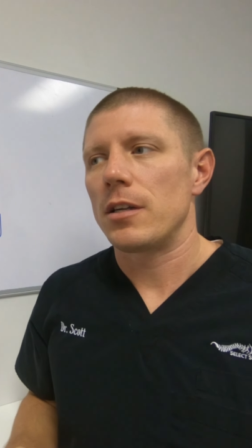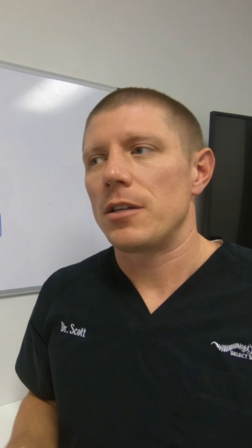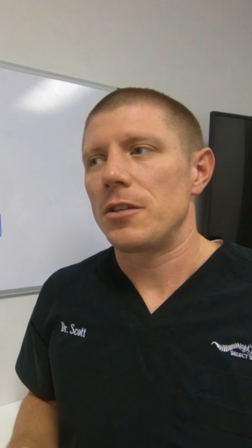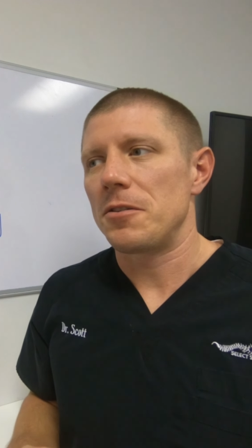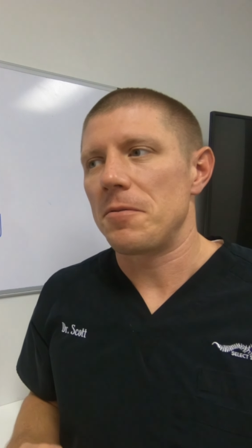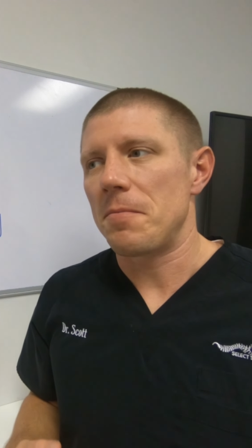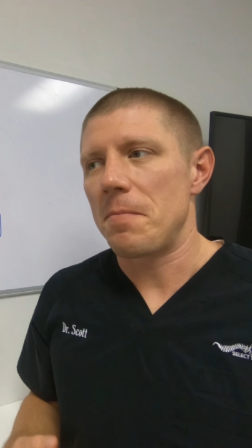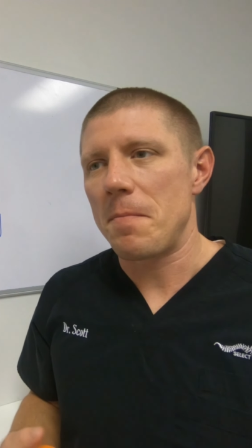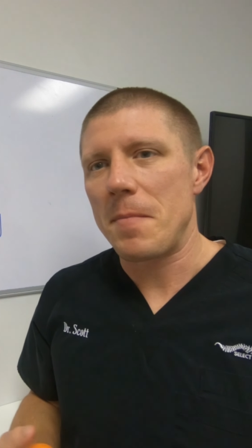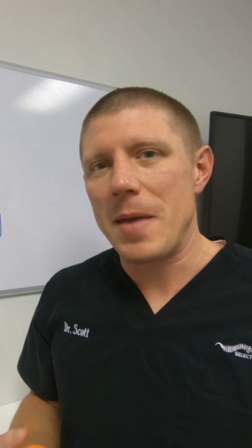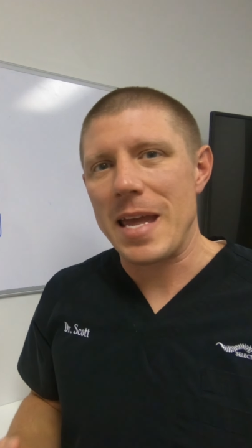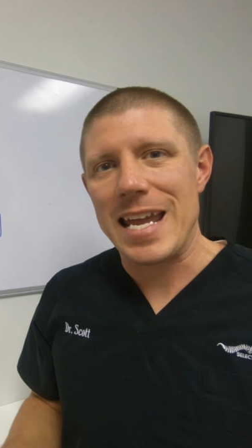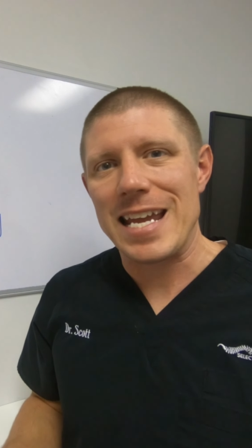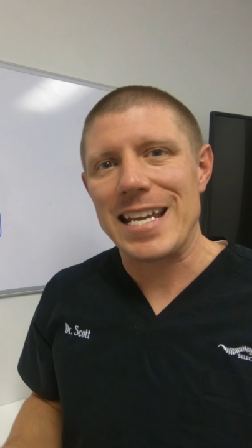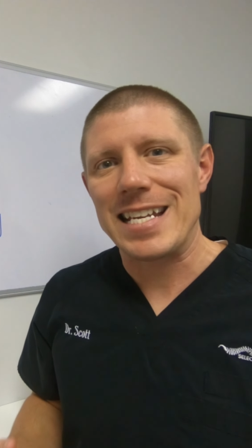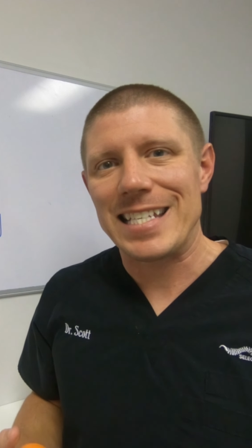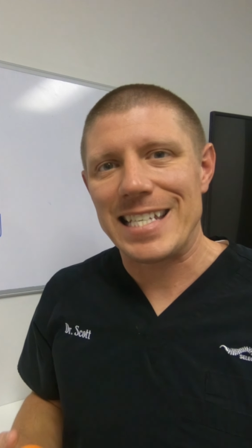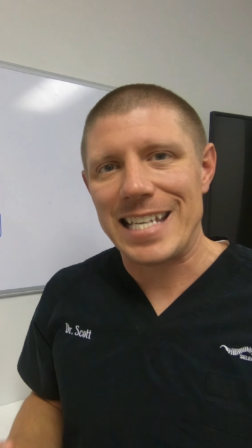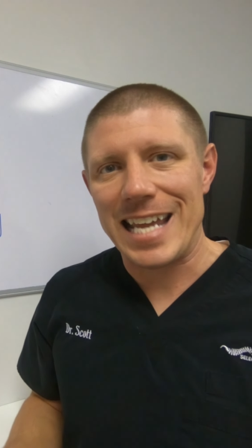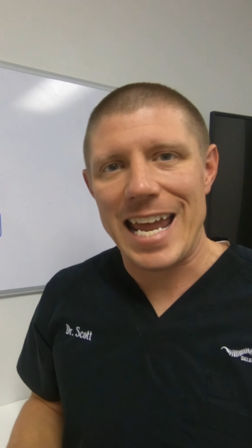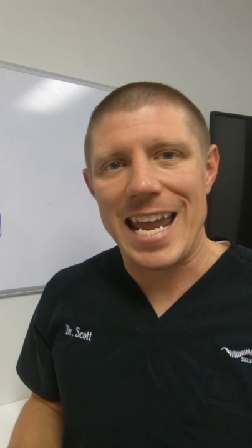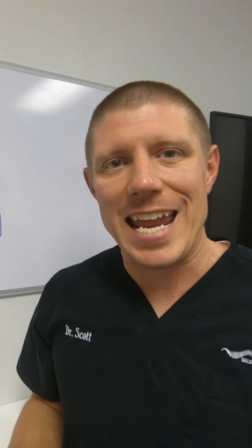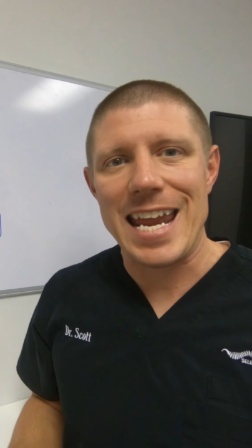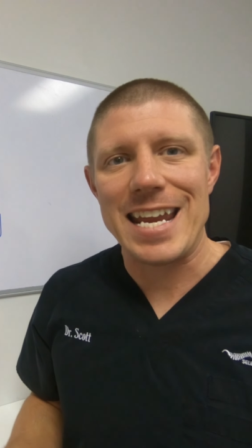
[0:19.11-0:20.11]
to
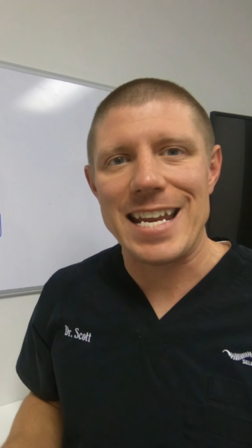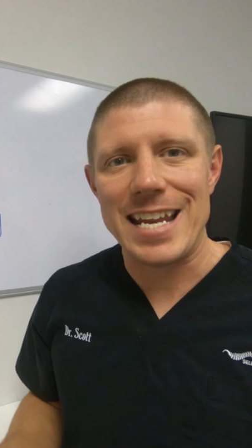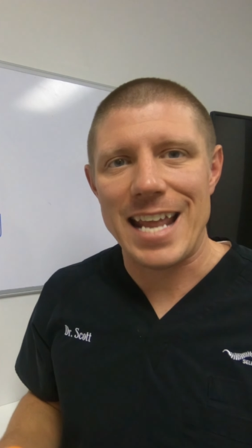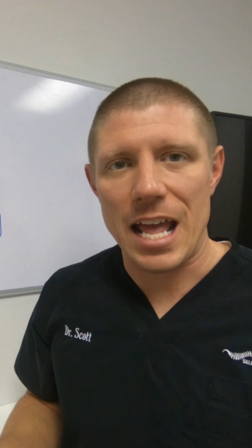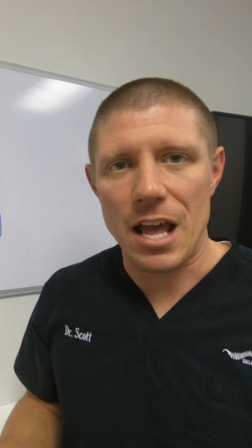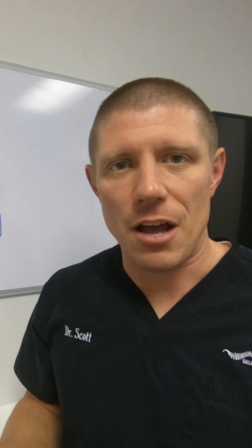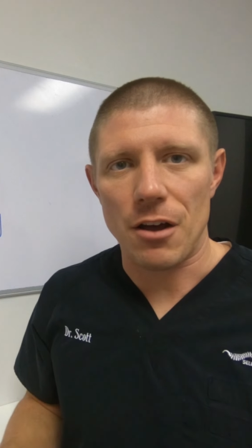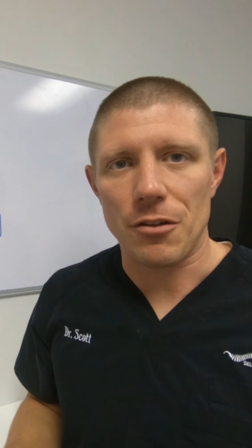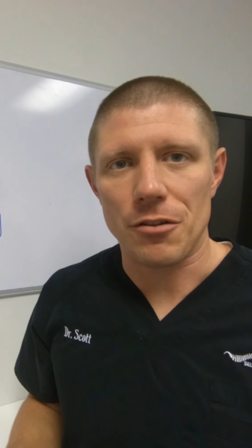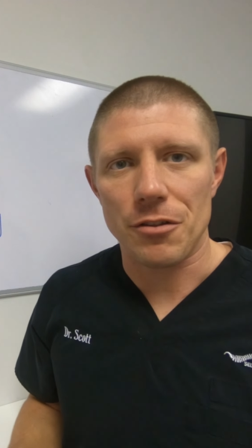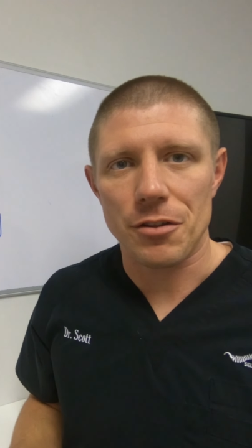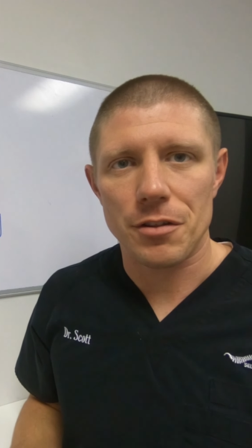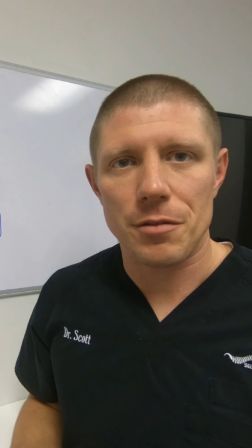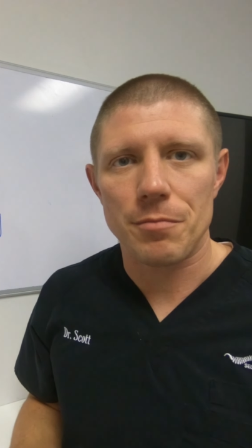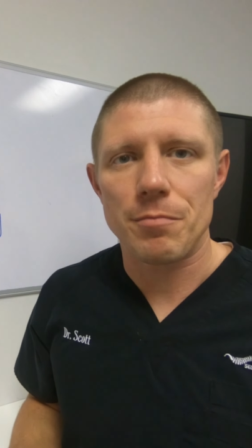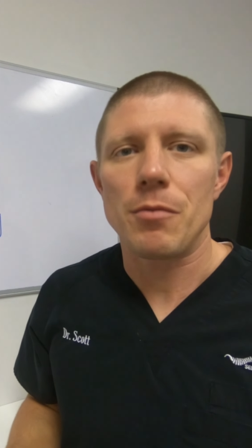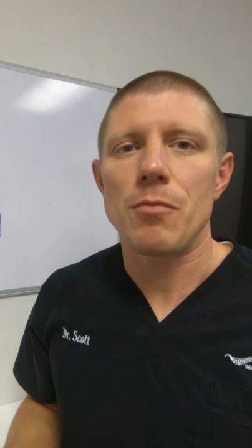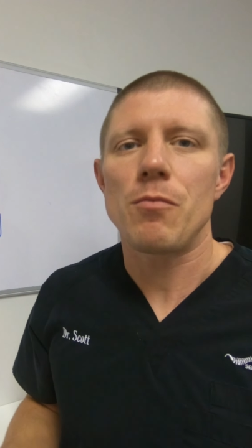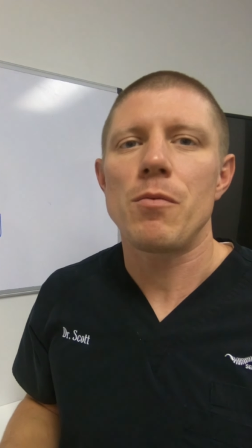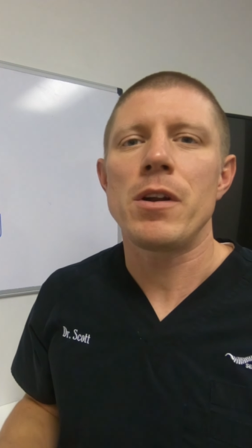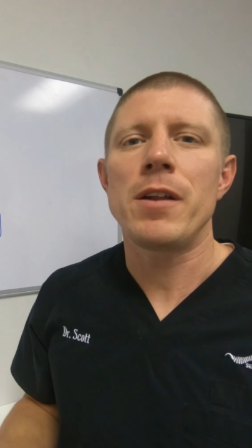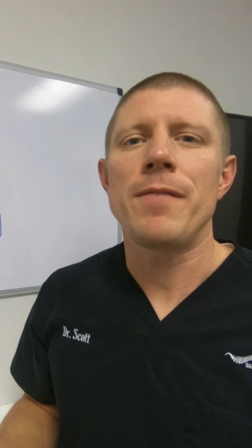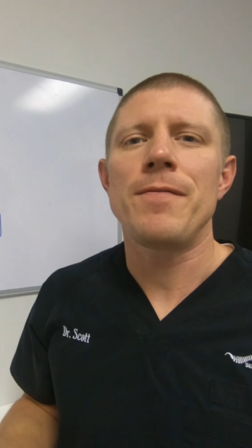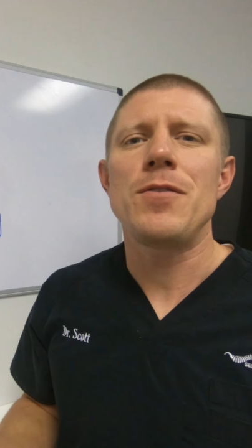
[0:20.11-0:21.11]
maintain health. But
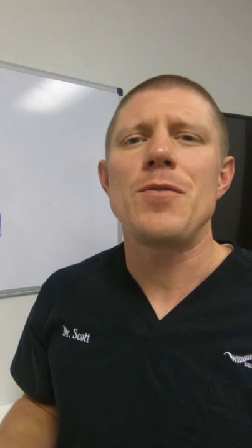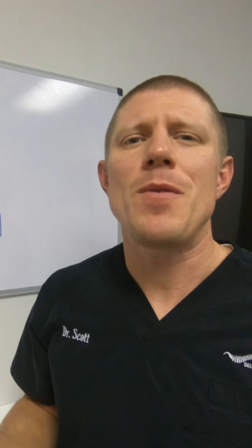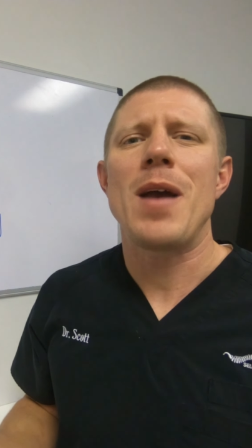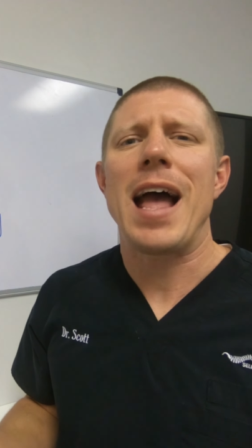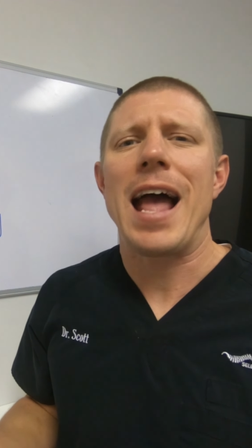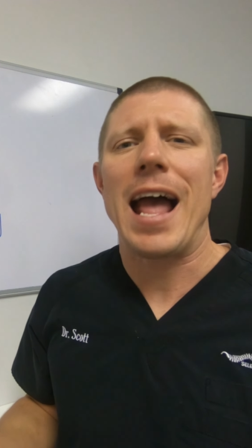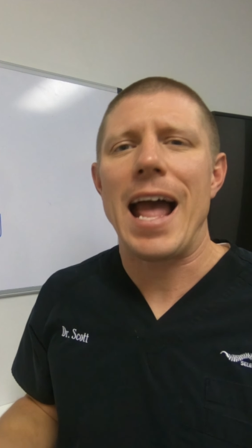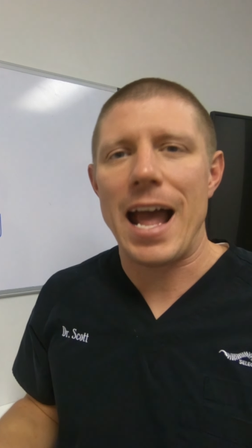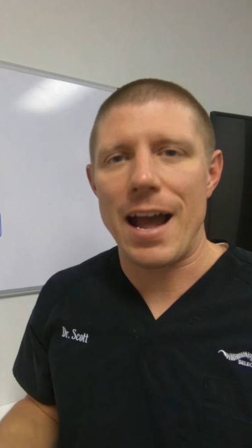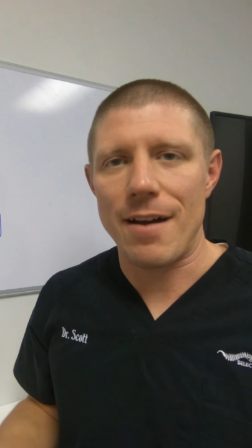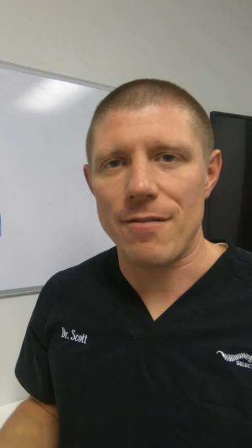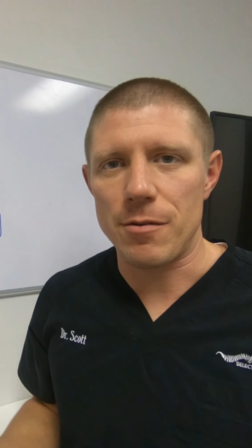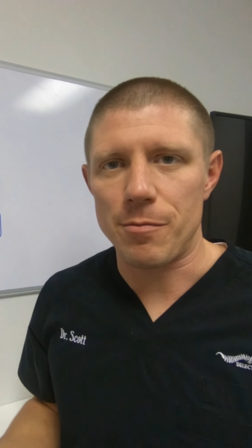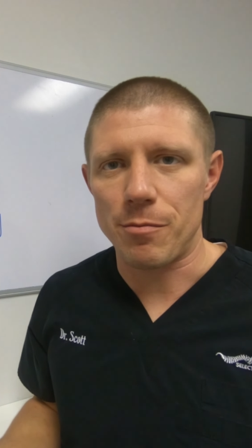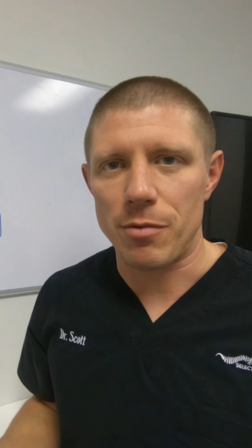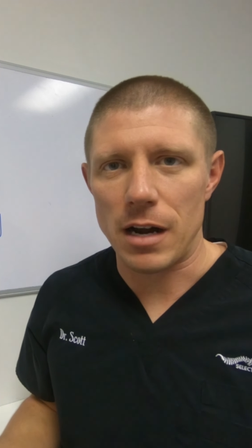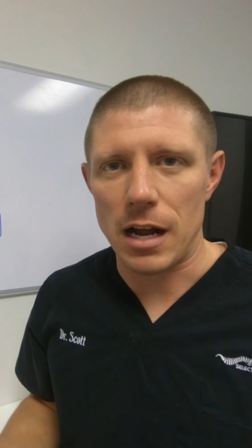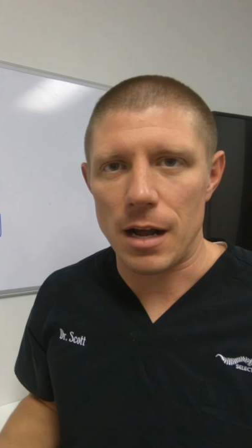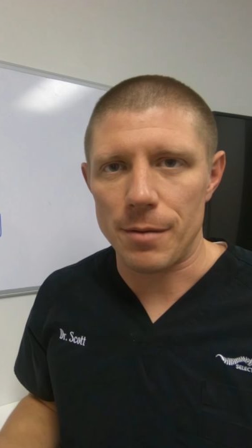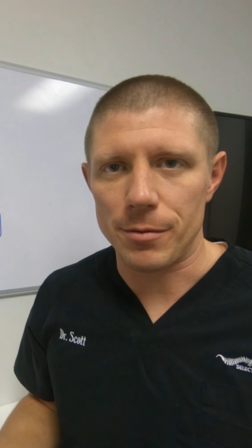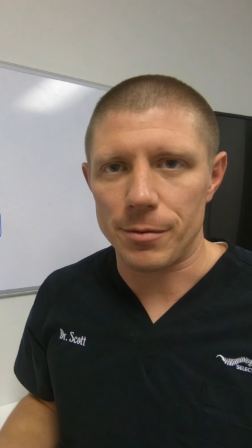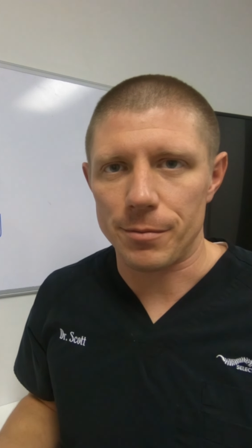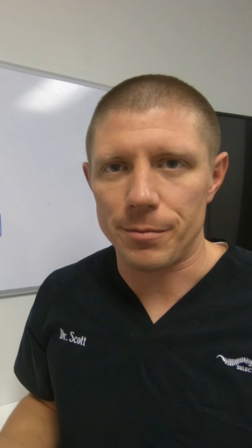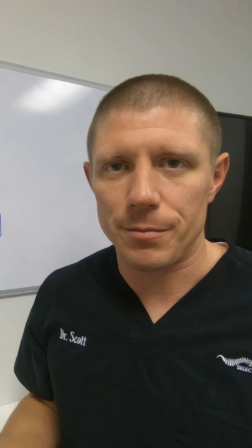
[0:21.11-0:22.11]
what if you have a
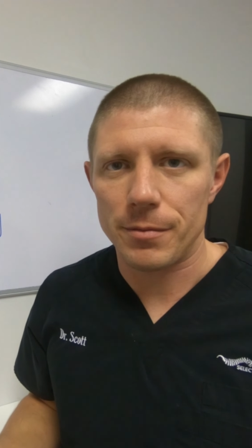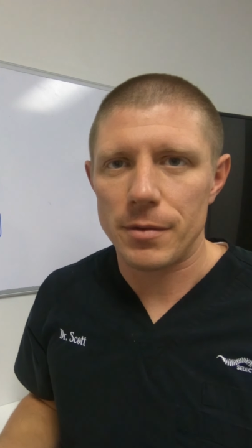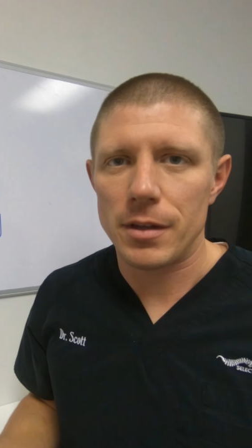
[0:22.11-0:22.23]
problem?